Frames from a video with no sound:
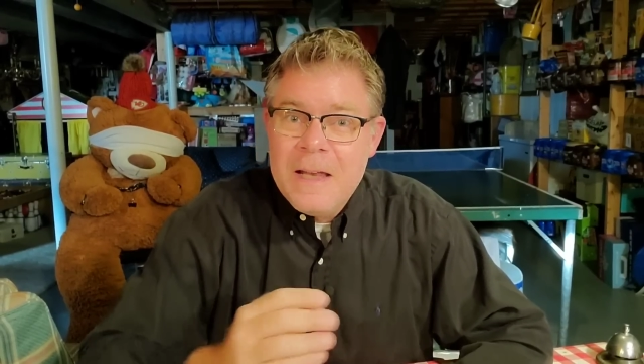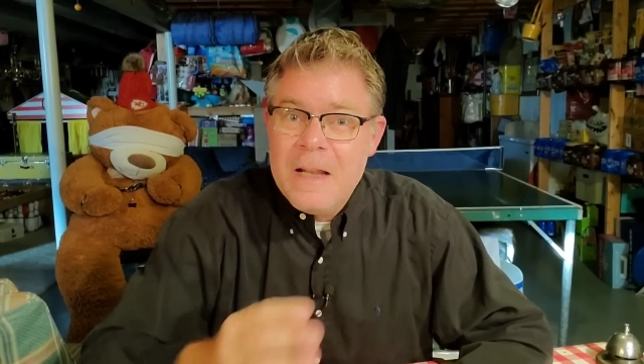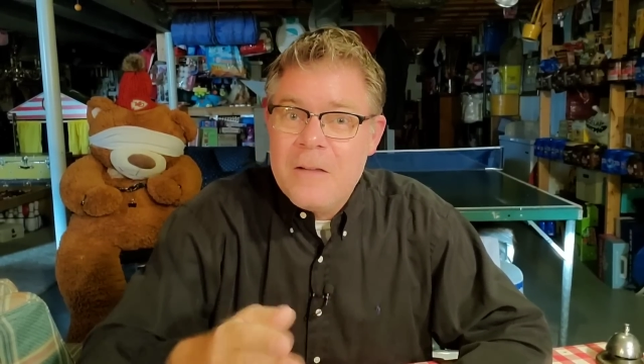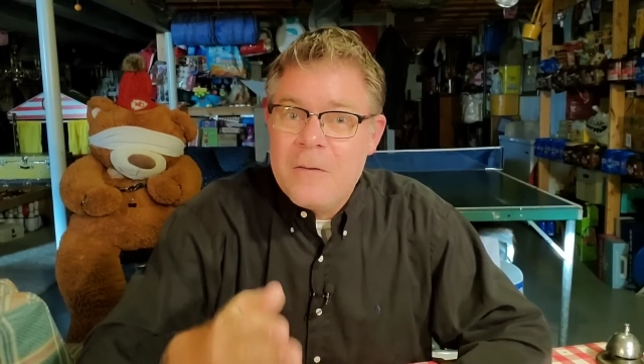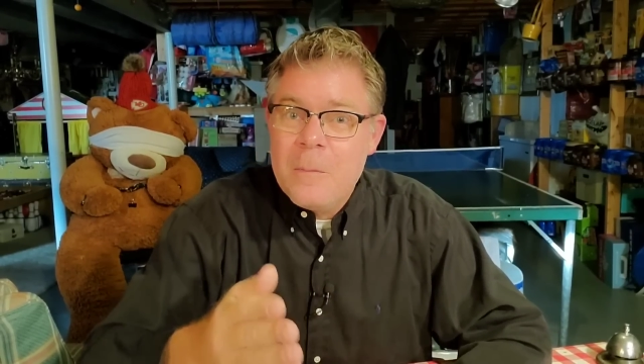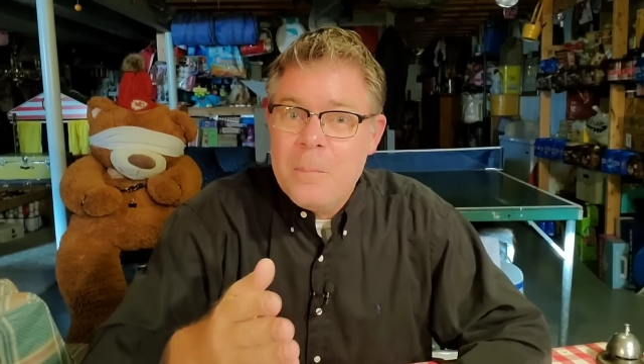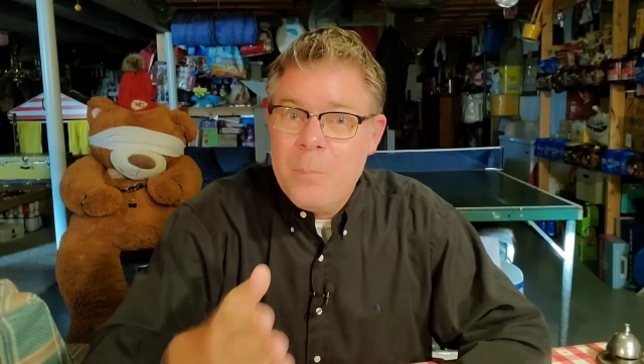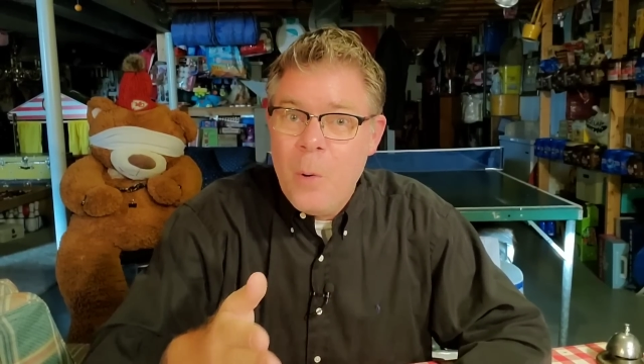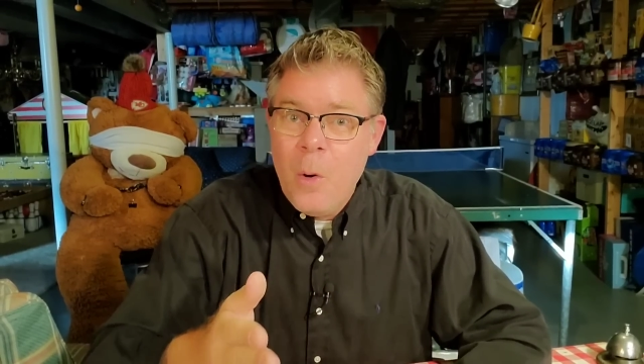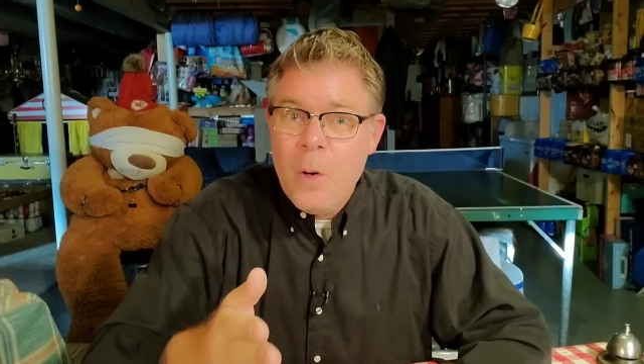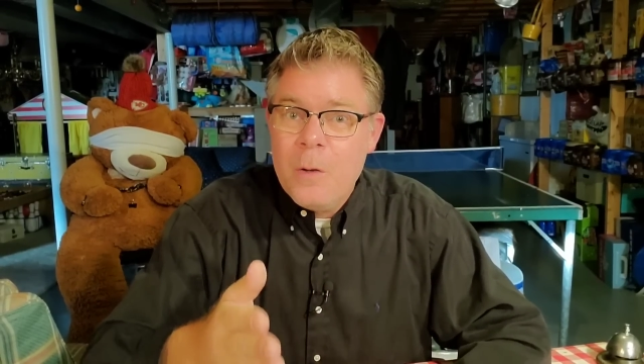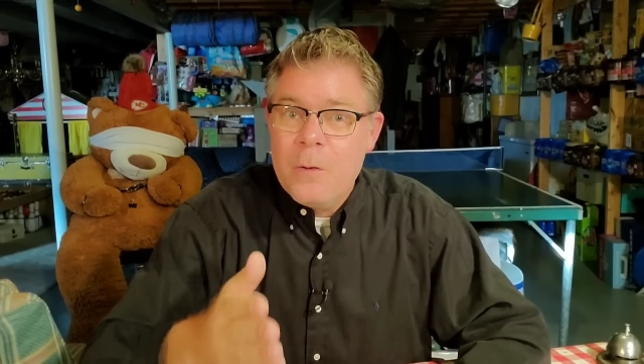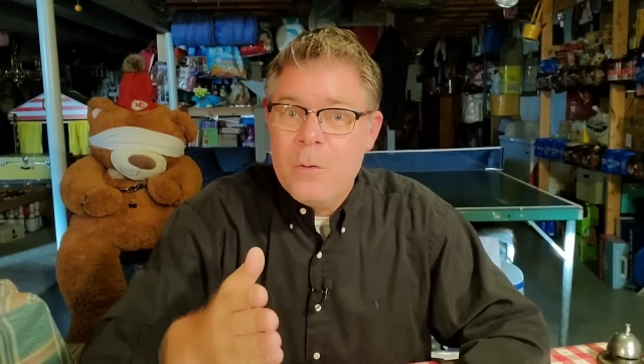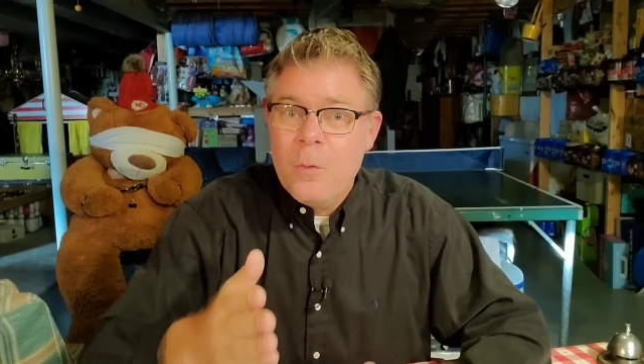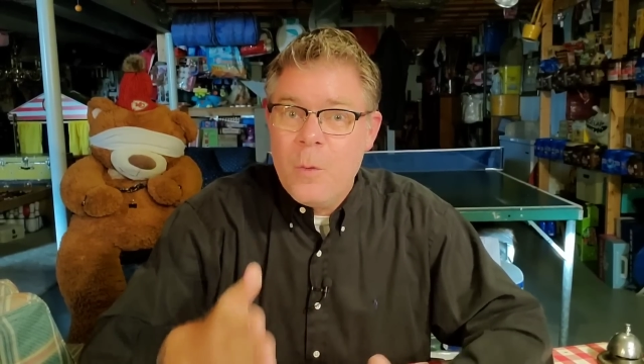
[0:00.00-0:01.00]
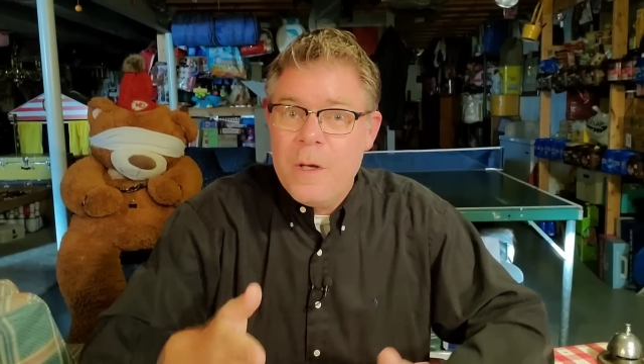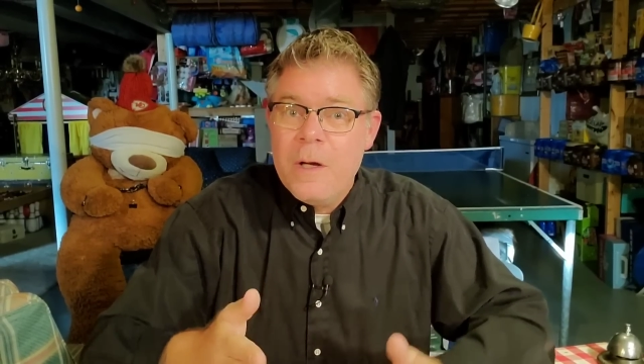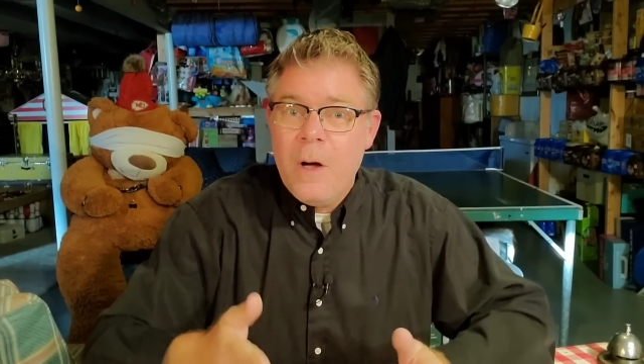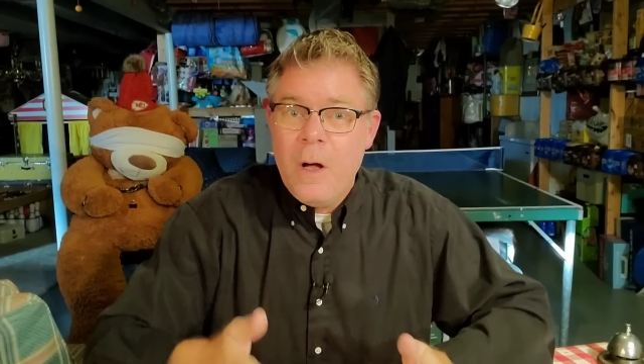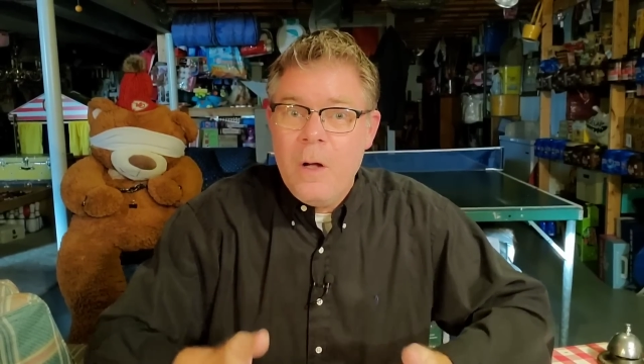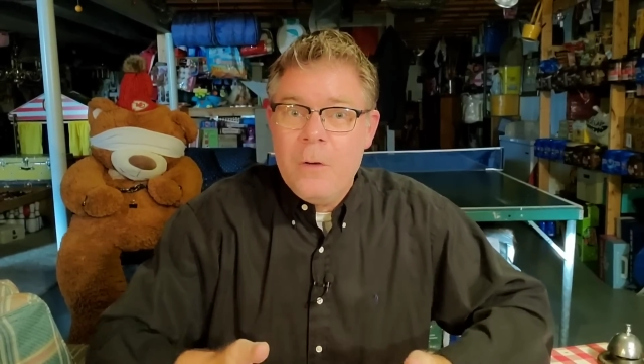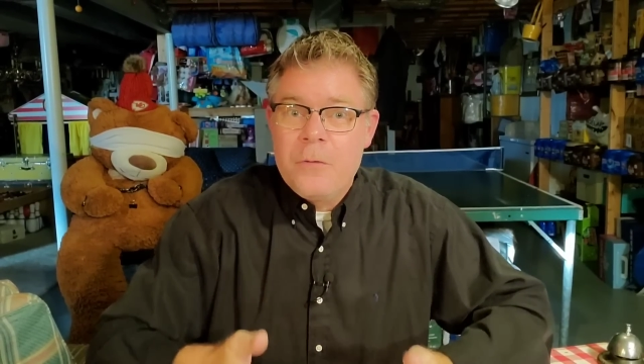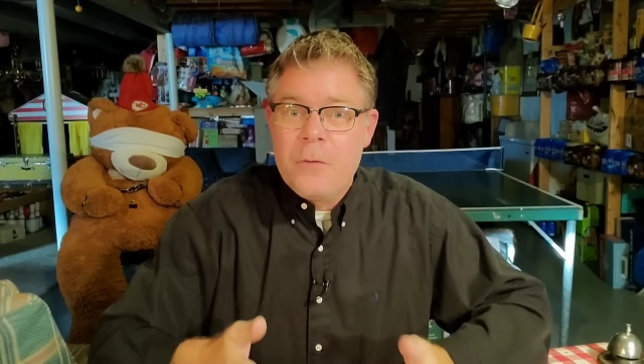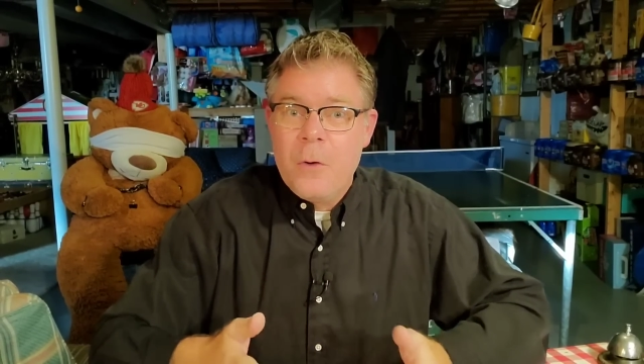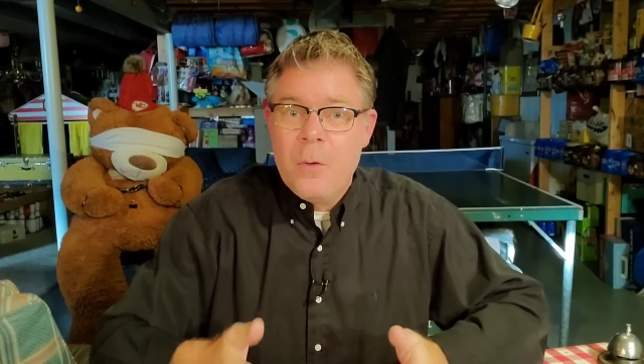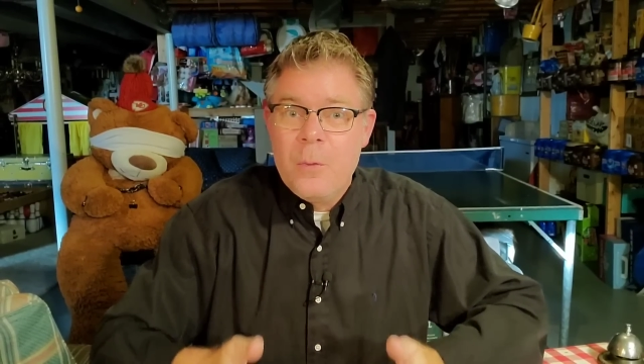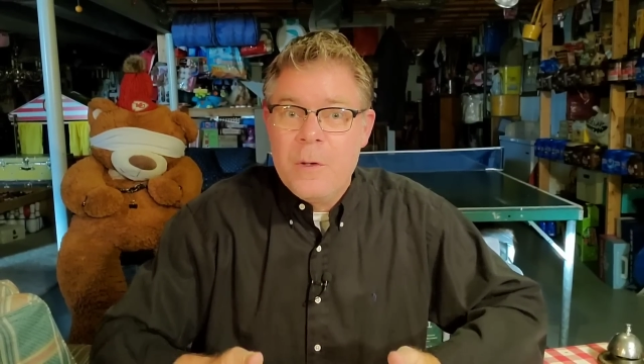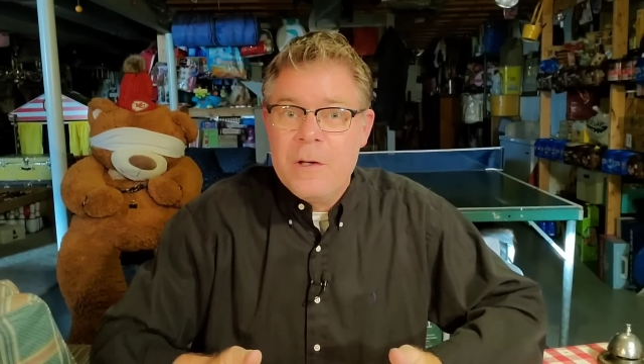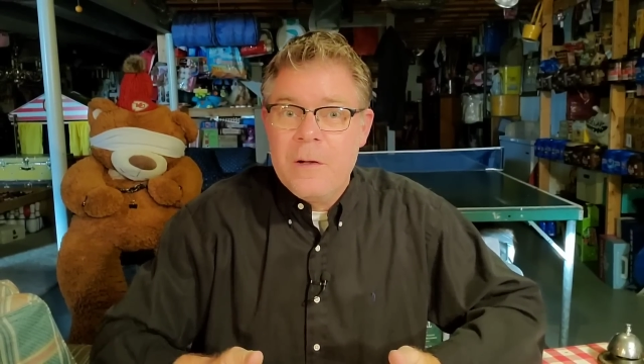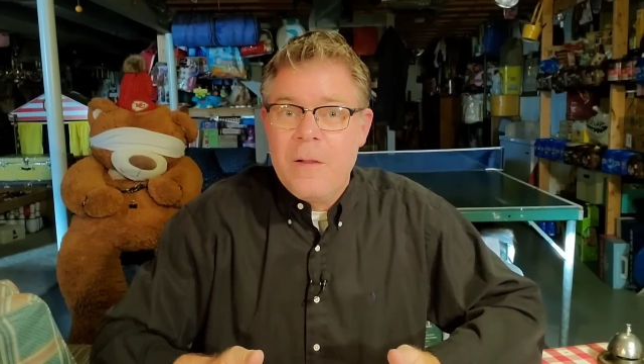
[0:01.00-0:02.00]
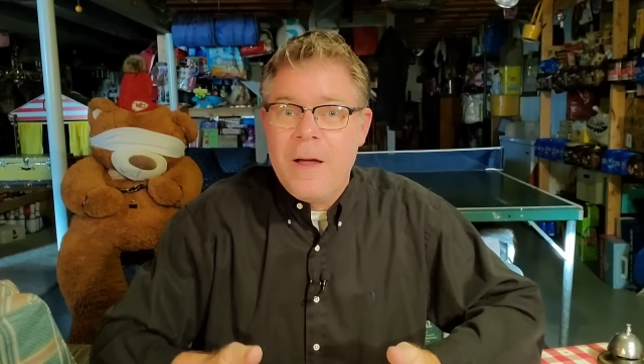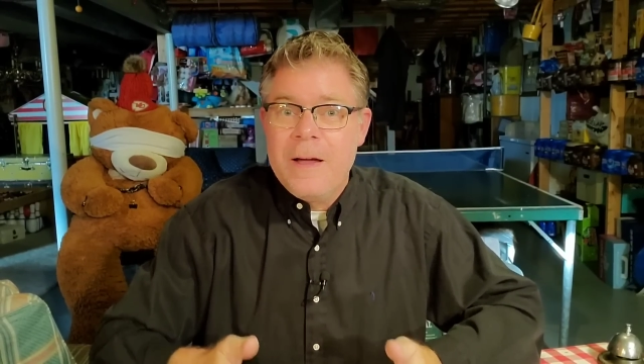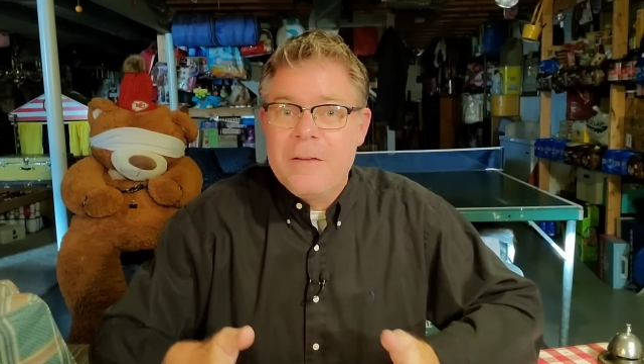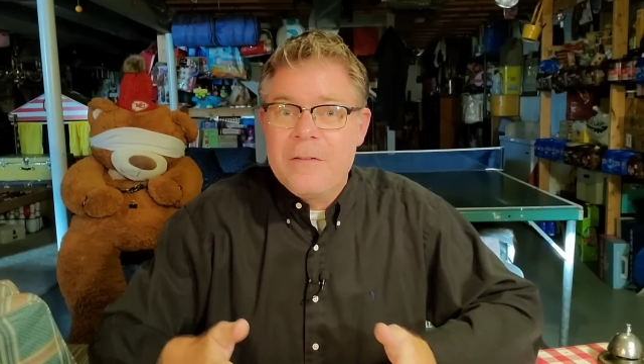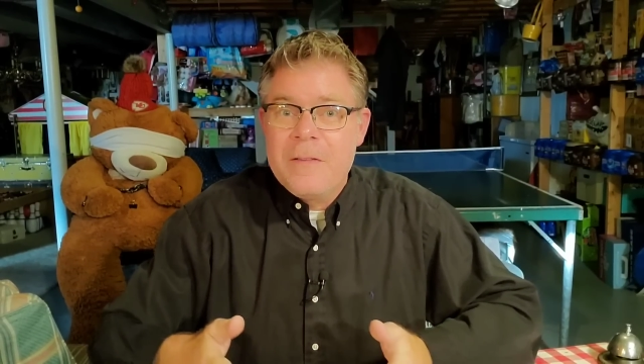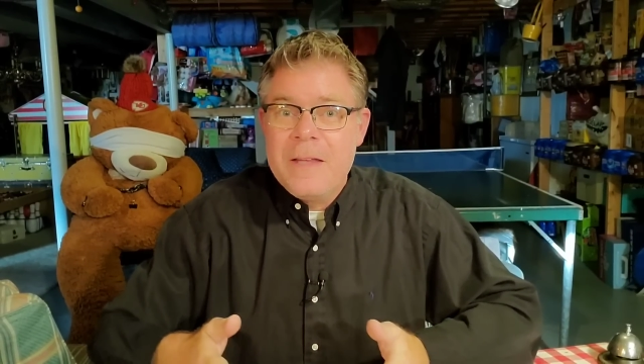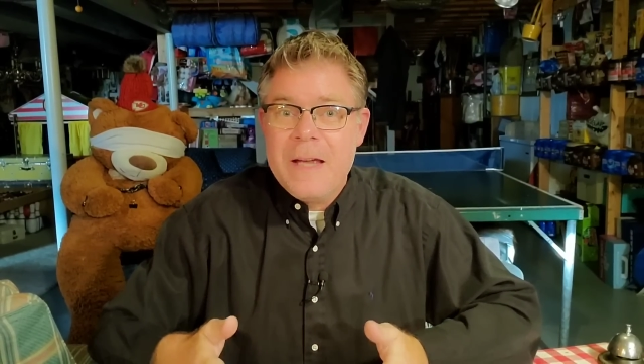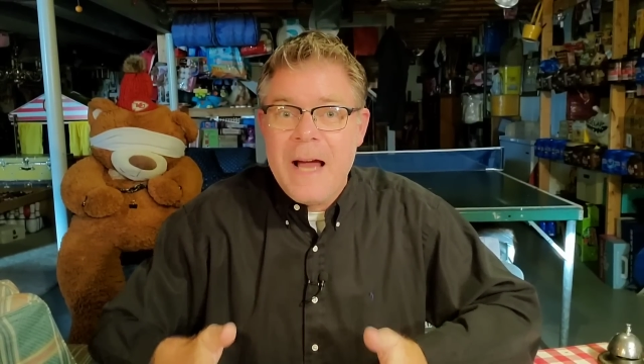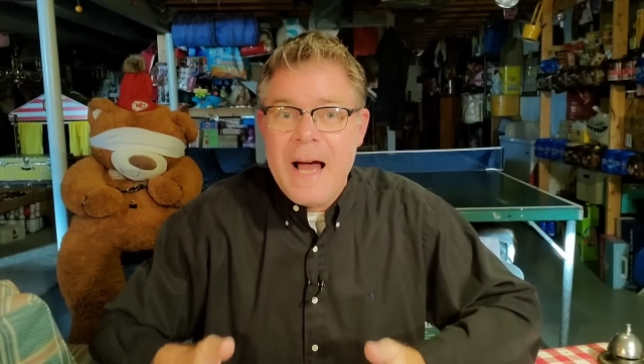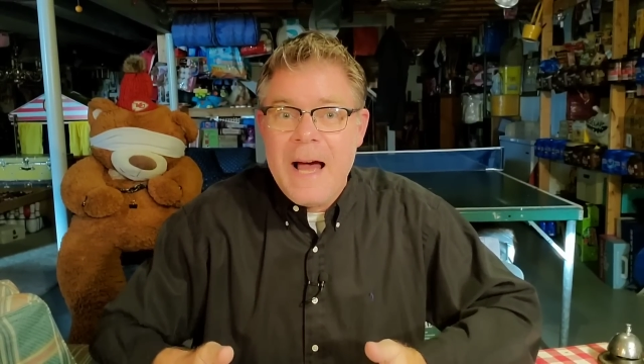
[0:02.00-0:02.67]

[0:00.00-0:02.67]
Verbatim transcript: and it's important we also realize the